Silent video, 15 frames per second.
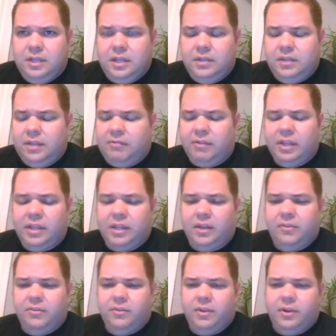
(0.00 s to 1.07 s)
yeah, definitely a
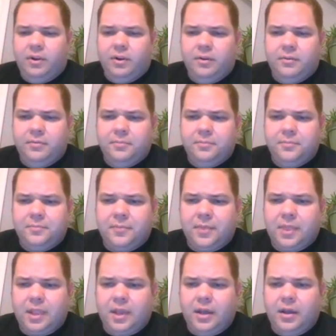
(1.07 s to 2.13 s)
legend there.
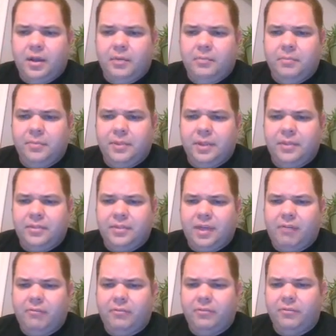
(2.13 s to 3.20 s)
Yeah,
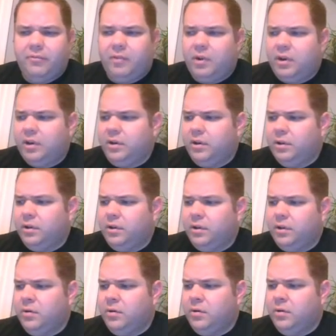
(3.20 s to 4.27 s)
definitely is a video I needed to
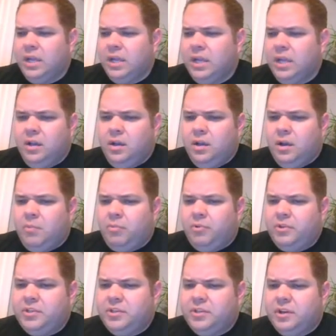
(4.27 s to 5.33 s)
go. I'm
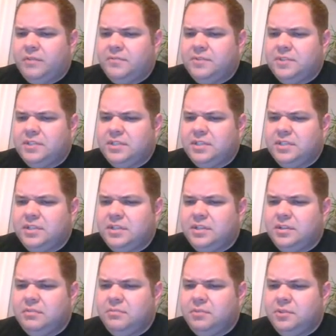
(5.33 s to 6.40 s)
pretty sure I've seen
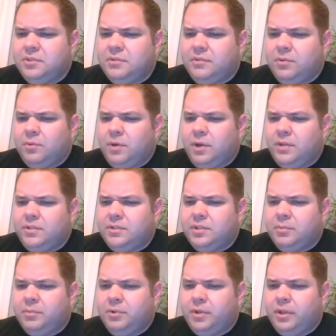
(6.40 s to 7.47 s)
it. I should watch
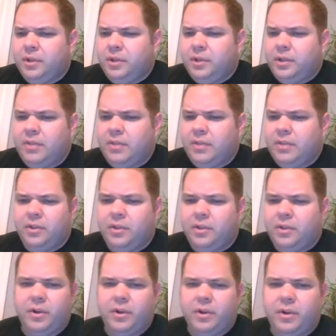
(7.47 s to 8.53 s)
complete. Yeah, thank you,
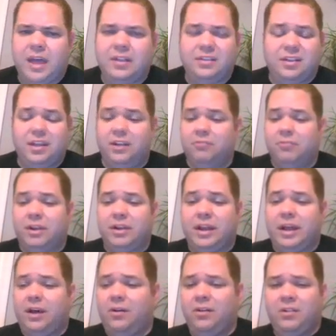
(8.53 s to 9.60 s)
Mark. That tank right
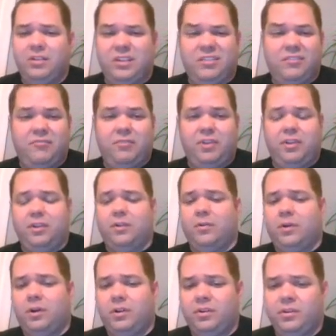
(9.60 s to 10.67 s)
now in the
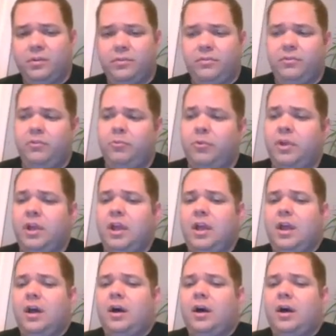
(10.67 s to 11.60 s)
video on YouTube,